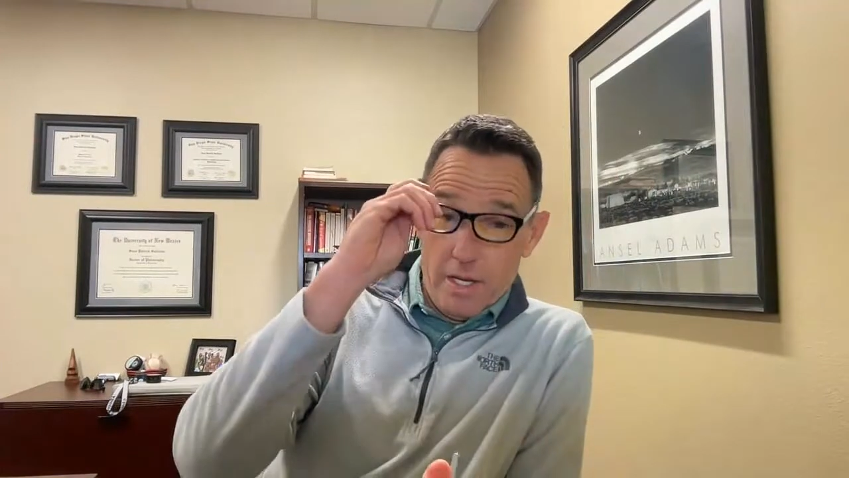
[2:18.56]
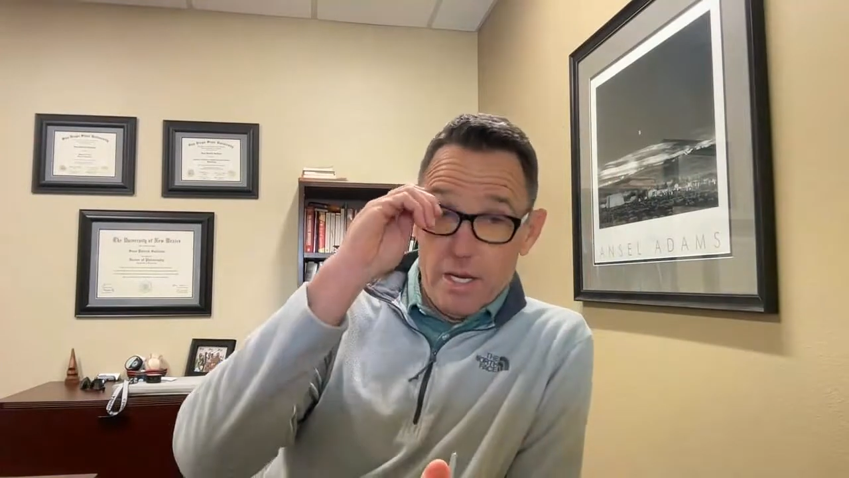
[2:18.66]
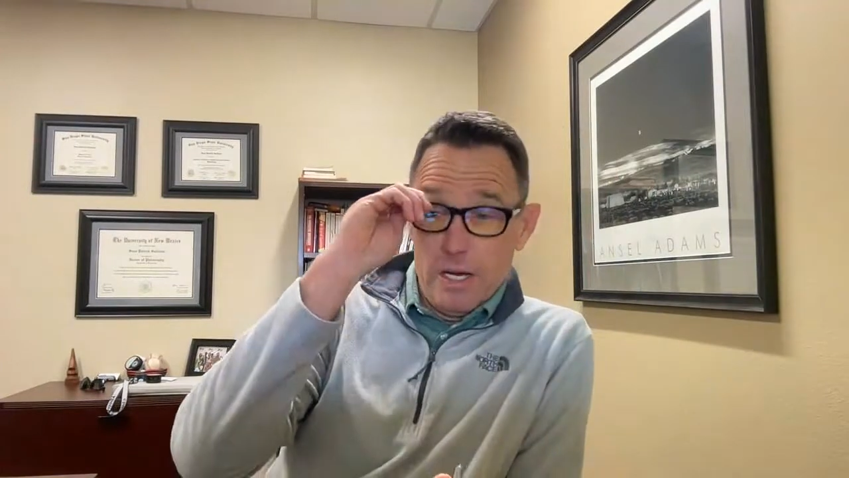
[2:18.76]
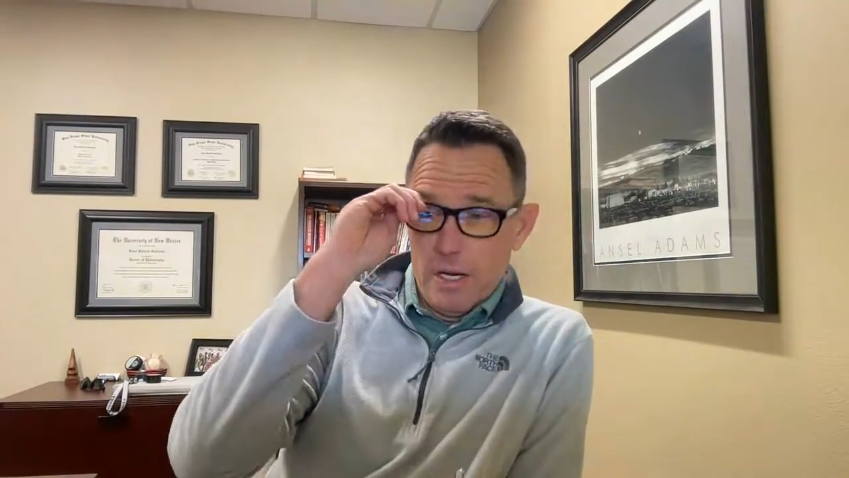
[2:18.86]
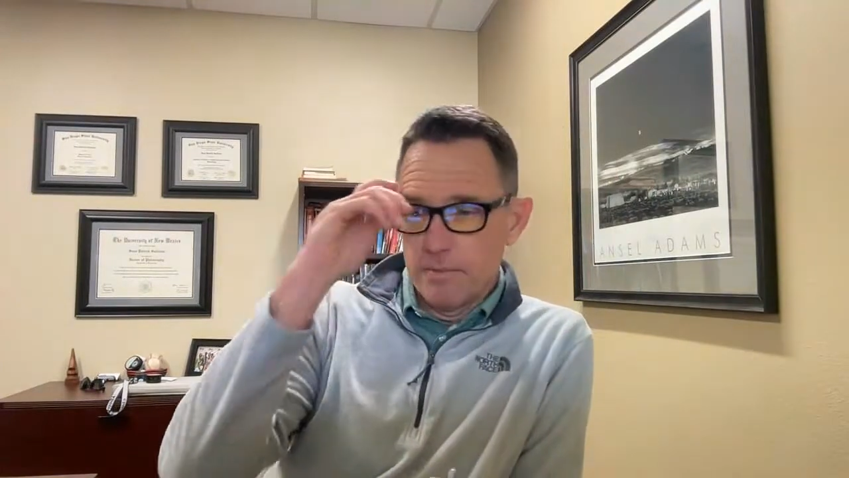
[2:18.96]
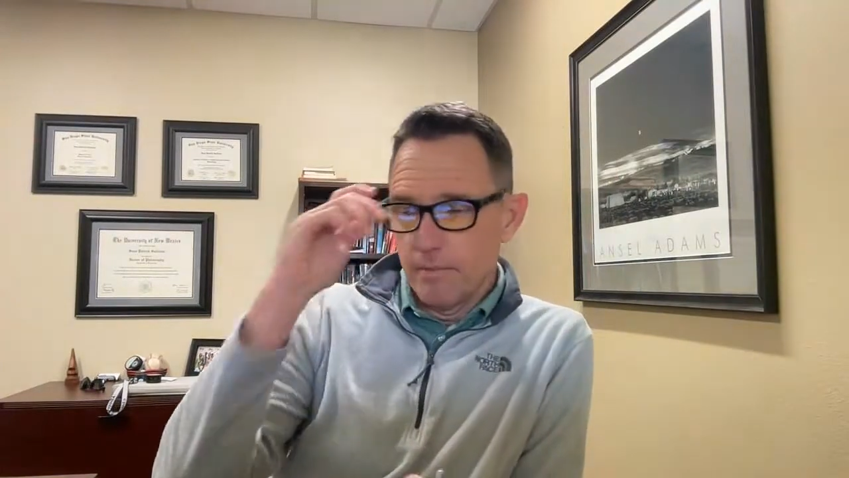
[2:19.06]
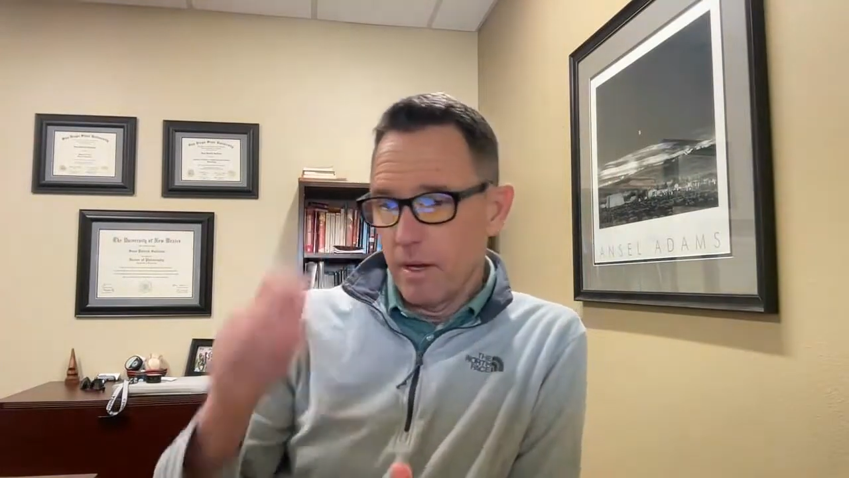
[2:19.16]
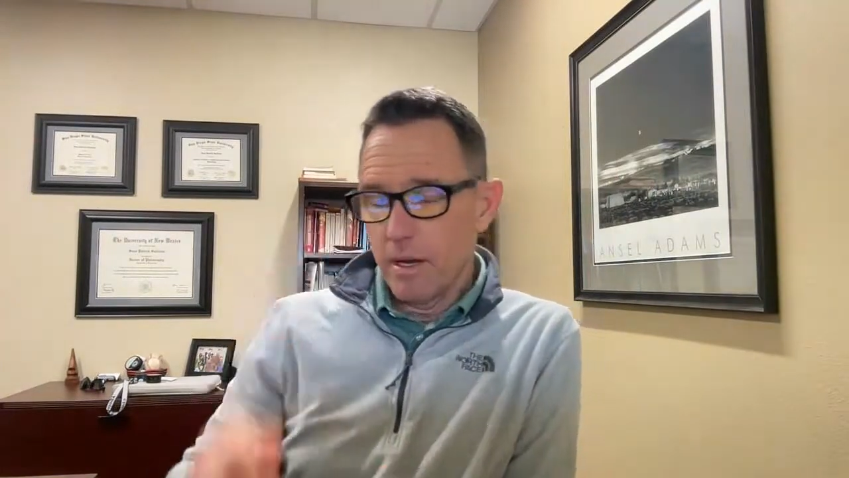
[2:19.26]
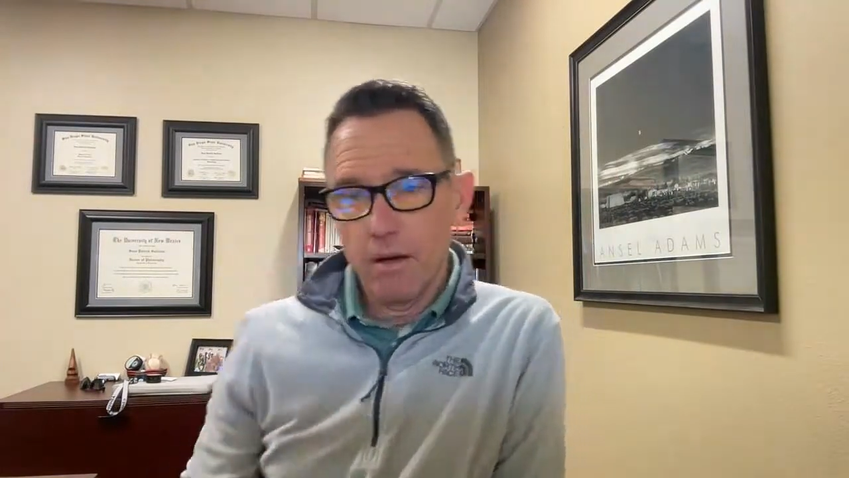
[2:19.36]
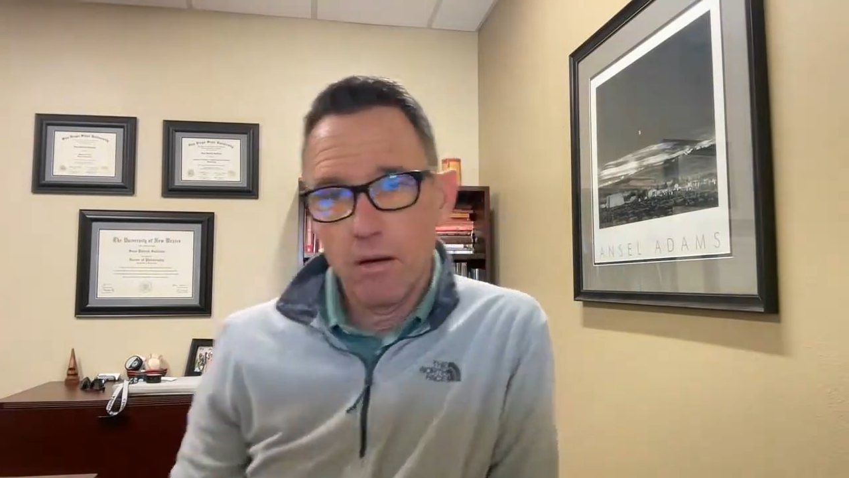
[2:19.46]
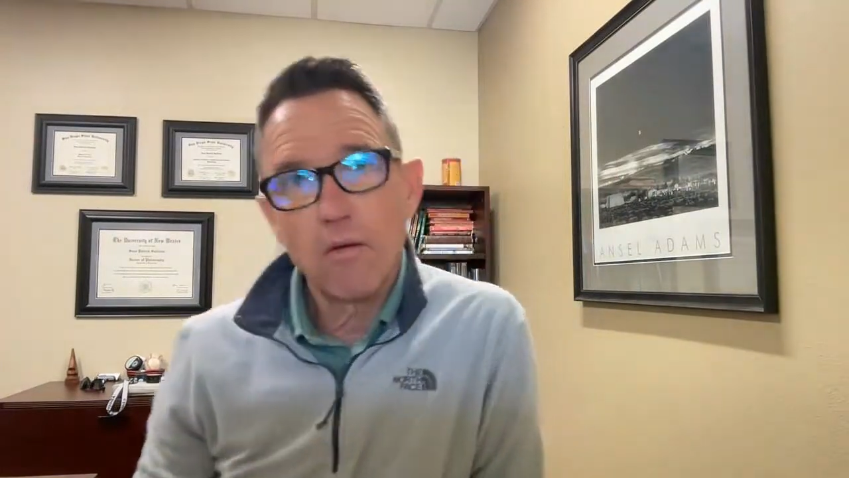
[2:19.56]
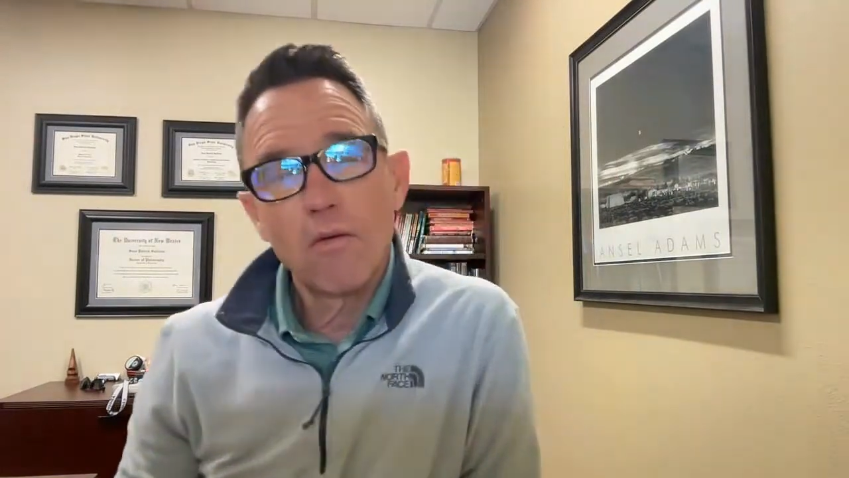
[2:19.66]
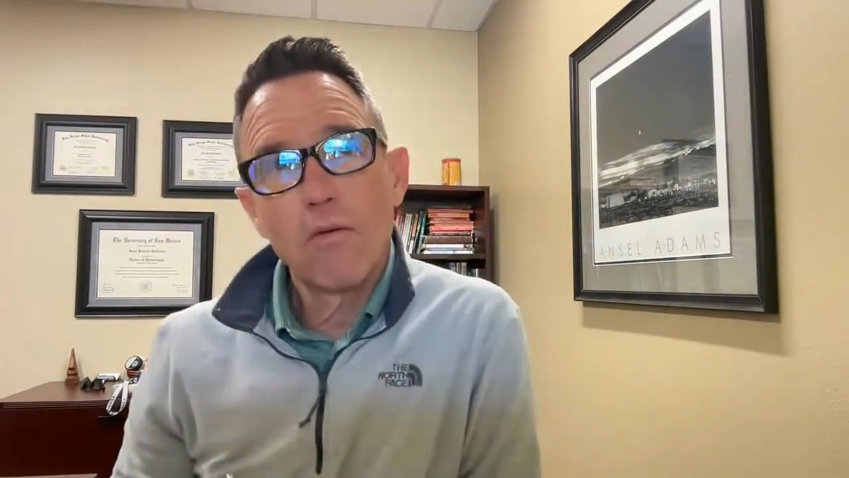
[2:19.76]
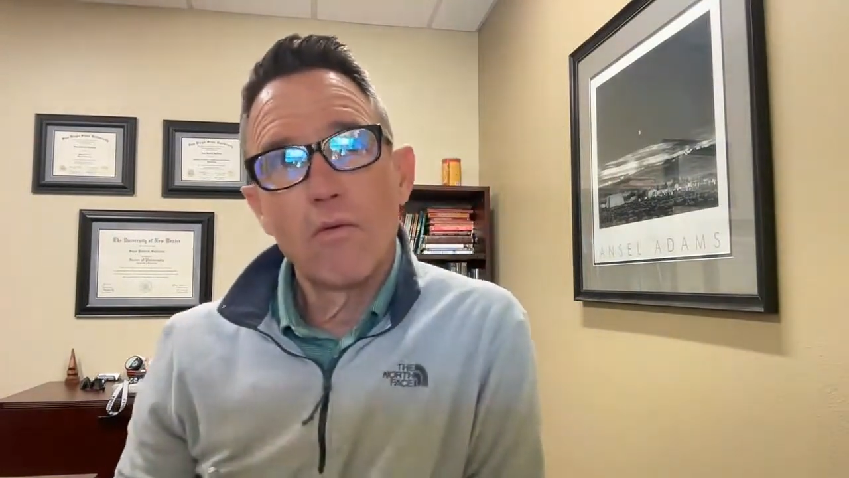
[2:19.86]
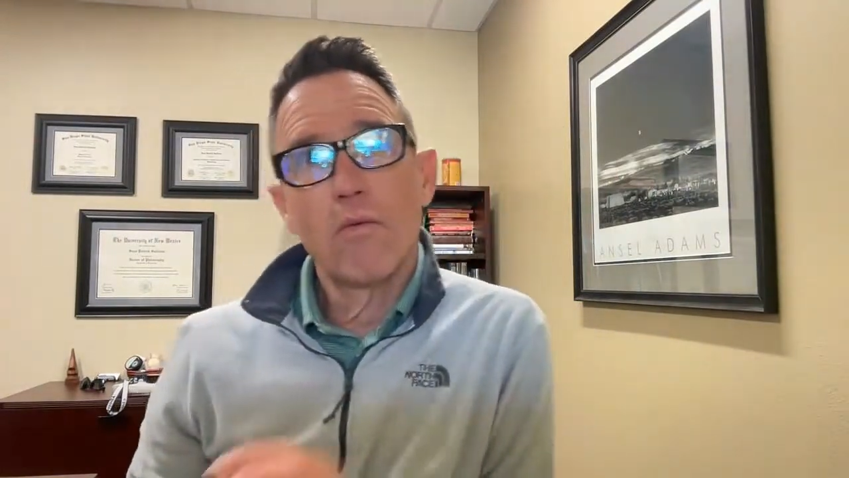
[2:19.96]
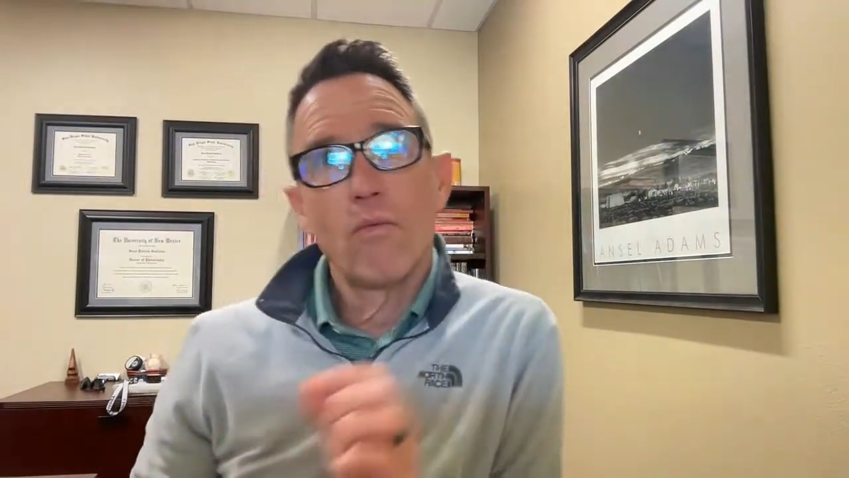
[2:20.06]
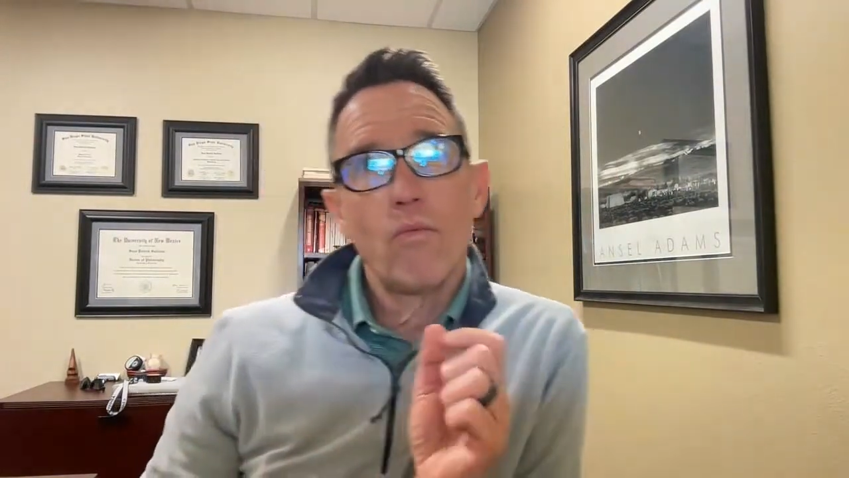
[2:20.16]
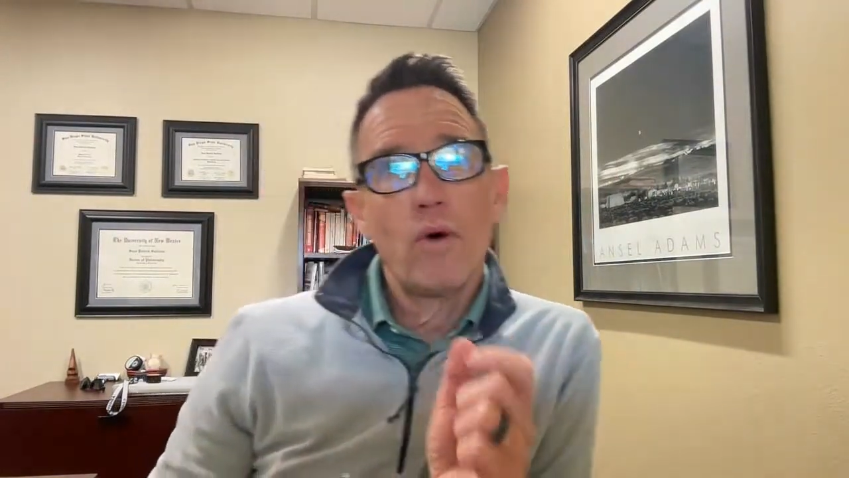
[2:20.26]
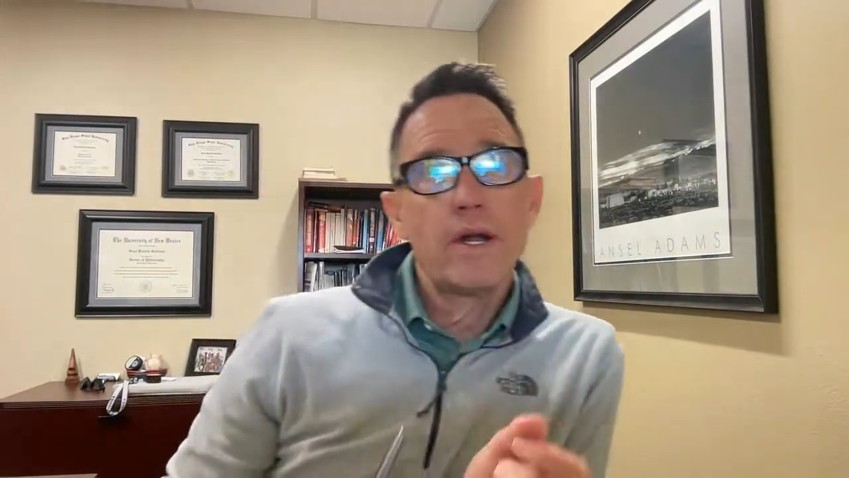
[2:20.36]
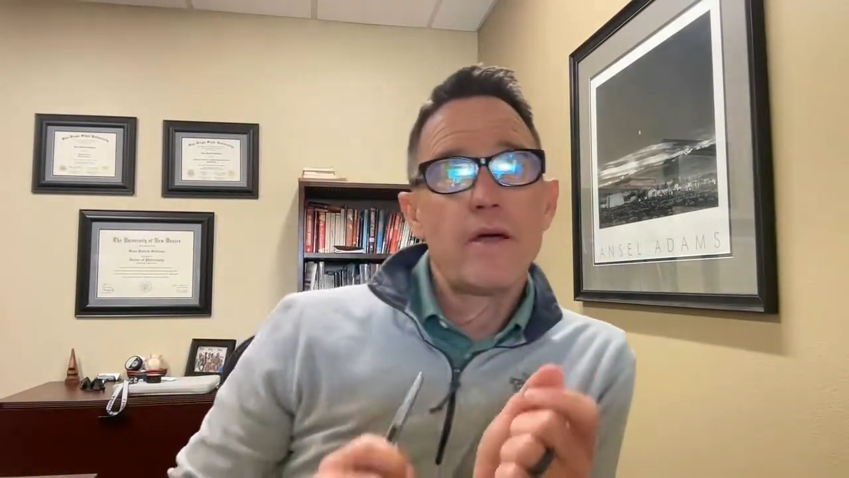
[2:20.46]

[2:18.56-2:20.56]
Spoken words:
One